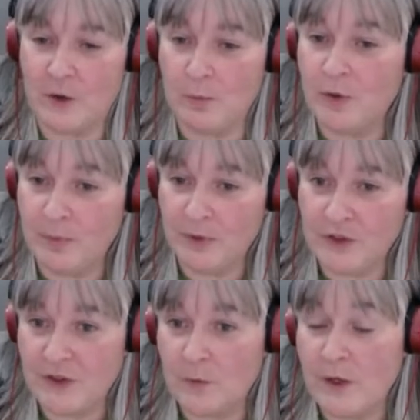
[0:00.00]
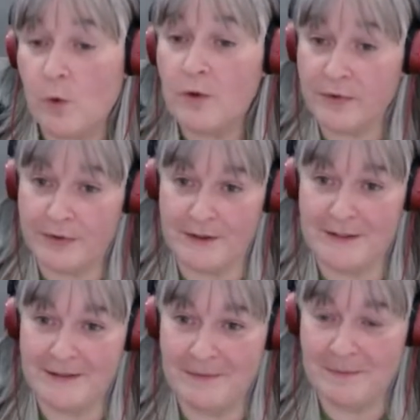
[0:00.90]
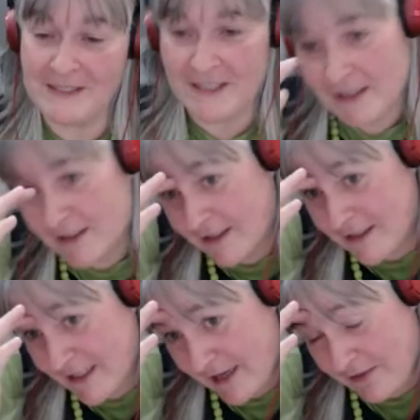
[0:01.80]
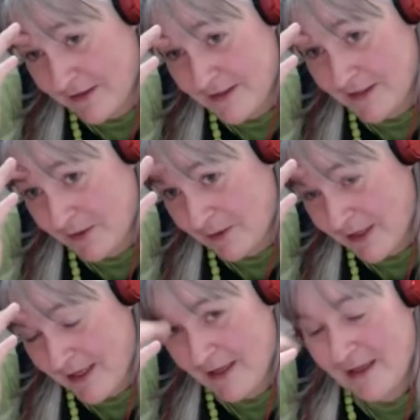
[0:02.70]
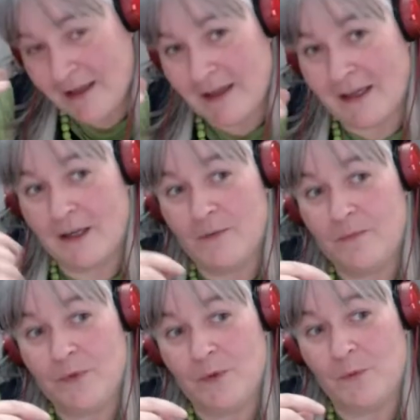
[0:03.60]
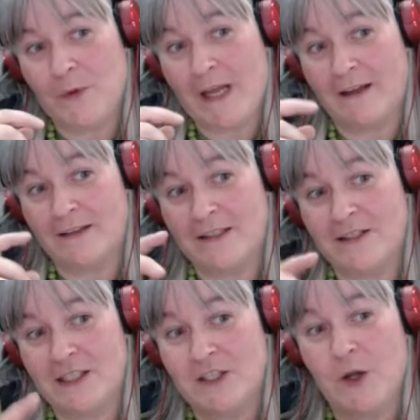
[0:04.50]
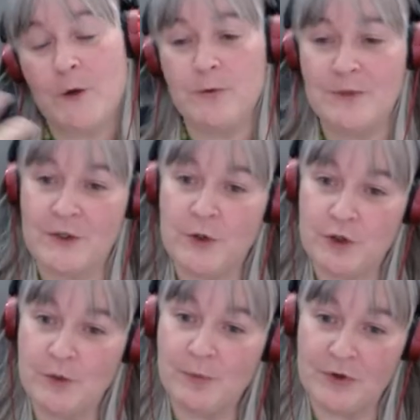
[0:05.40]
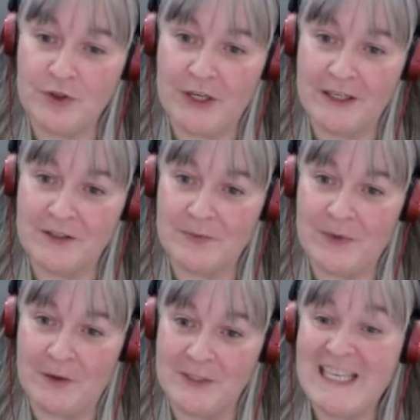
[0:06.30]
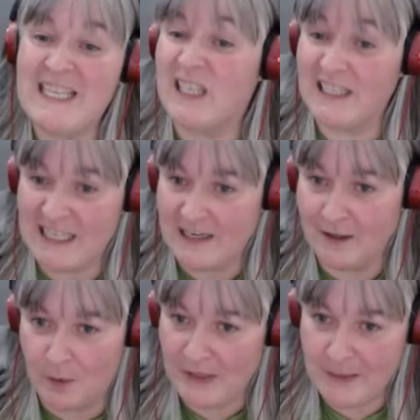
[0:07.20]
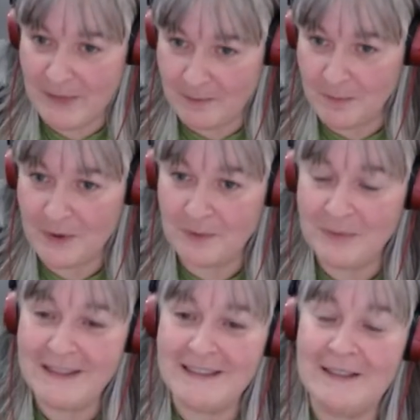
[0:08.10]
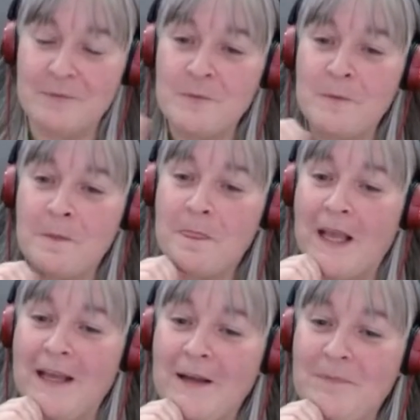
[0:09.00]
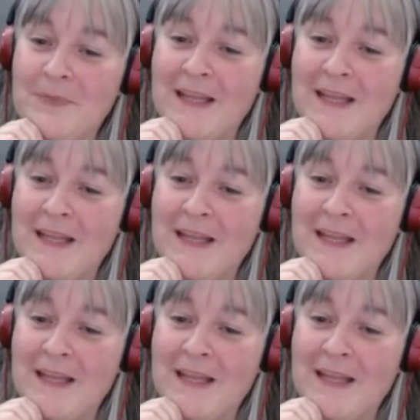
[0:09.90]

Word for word: got published that we authored, my son and I together. So um, we had this this co-researched project that was his idea. I blame him completely. Um,